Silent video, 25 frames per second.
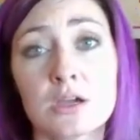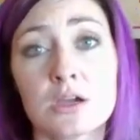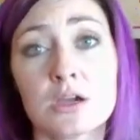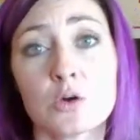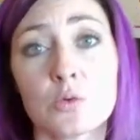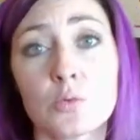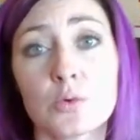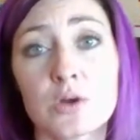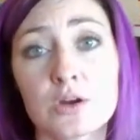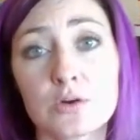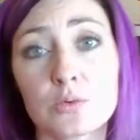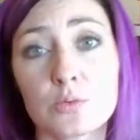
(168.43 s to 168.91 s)

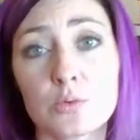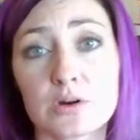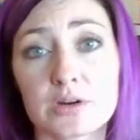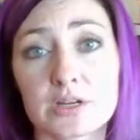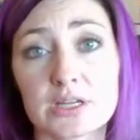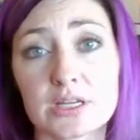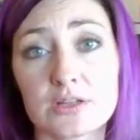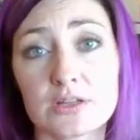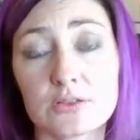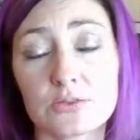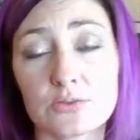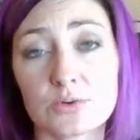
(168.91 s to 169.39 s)
We're
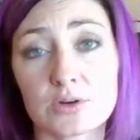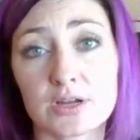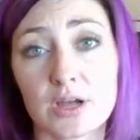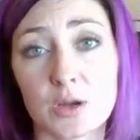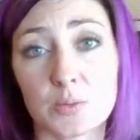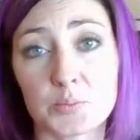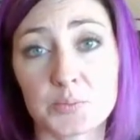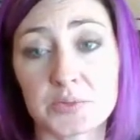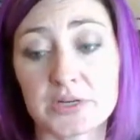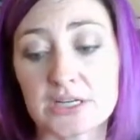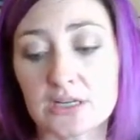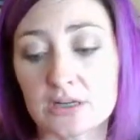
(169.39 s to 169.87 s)
working through a
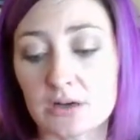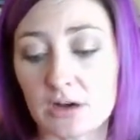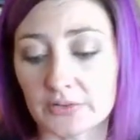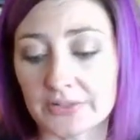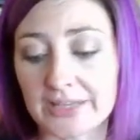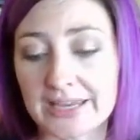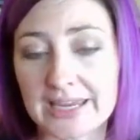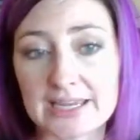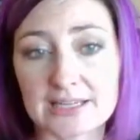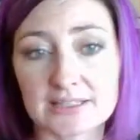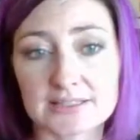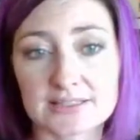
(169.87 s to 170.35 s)
company called
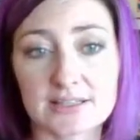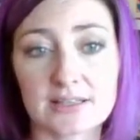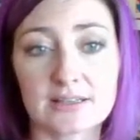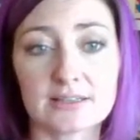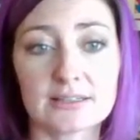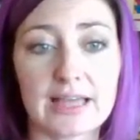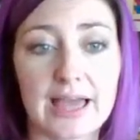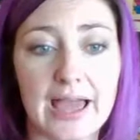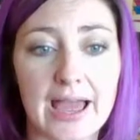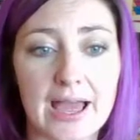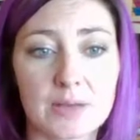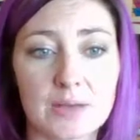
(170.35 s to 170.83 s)
Hands-On
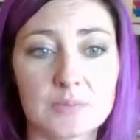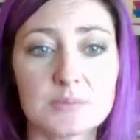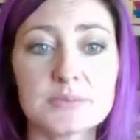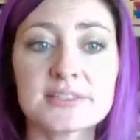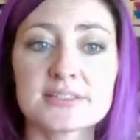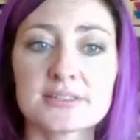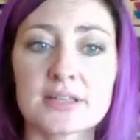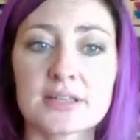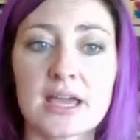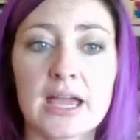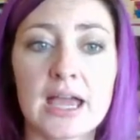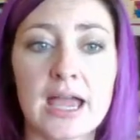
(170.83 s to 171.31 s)

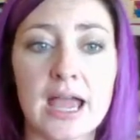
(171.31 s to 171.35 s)
Labs,